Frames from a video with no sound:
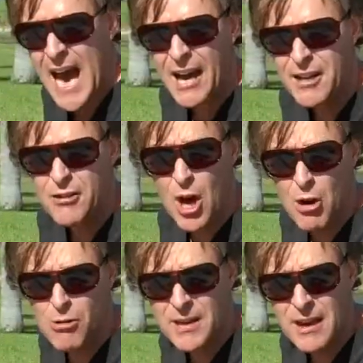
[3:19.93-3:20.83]
How do you
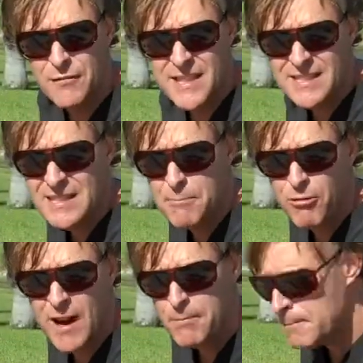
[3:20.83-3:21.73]
know if this is the
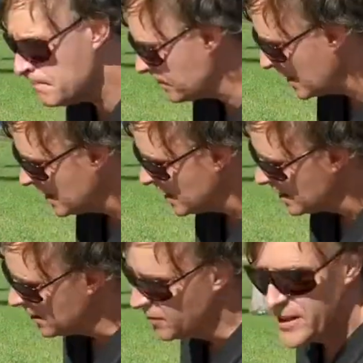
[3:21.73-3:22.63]
problem?
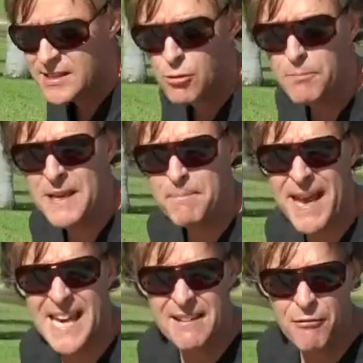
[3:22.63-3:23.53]
This will be
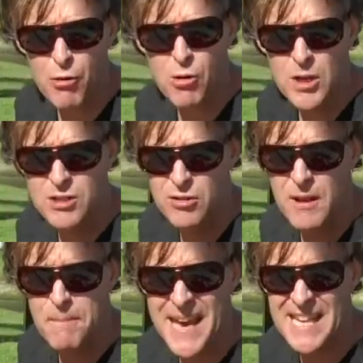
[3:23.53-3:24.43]
painful to
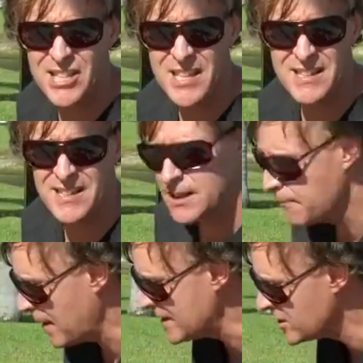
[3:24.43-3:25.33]
the patient.
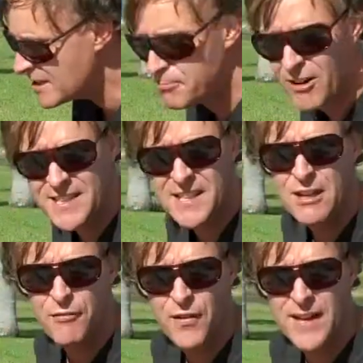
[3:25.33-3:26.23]
By just
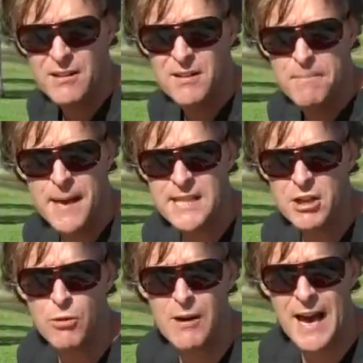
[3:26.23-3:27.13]
pressing your finger, the
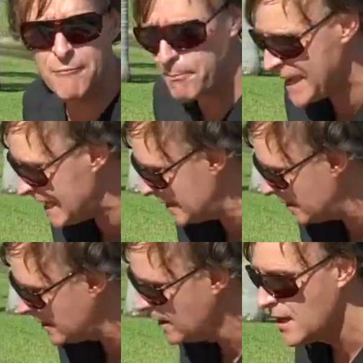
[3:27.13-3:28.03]
patient will have
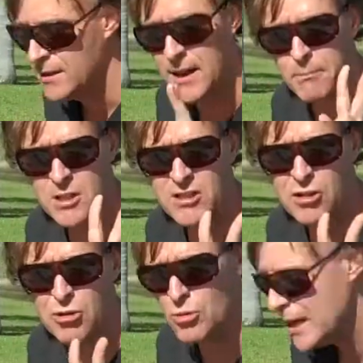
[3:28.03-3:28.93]
pain. Number
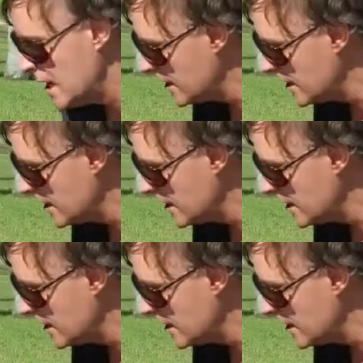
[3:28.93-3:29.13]
two,